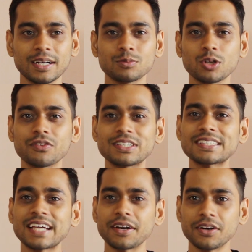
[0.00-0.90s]
terms of
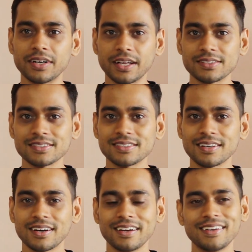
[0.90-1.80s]
scatteredness,
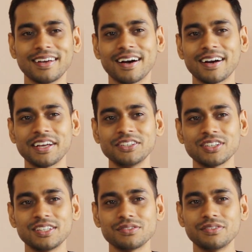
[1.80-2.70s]
right? Our
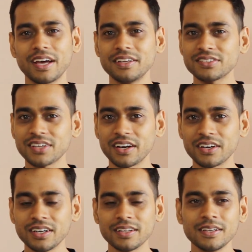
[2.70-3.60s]
attention is very
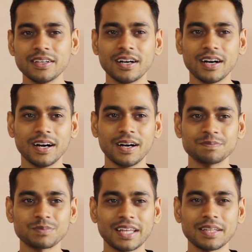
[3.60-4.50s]
scattered,
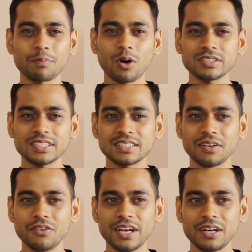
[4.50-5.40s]
and the process,
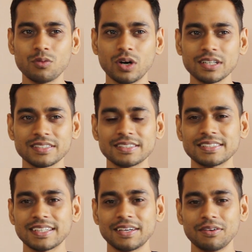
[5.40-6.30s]
the way it works
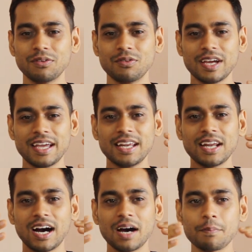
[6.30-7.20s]
is,
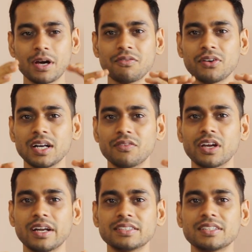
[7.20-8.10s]
in our peripheral
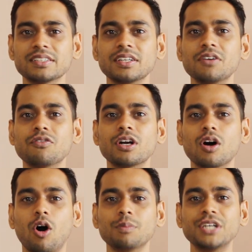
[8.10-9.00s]
awareness there is a
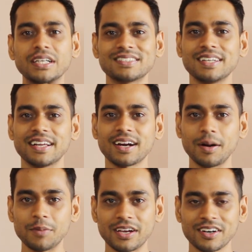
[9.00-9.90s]
different objects that are
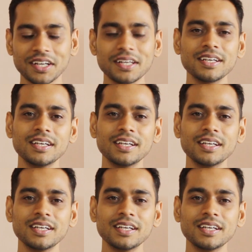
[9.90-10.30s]
coming, right?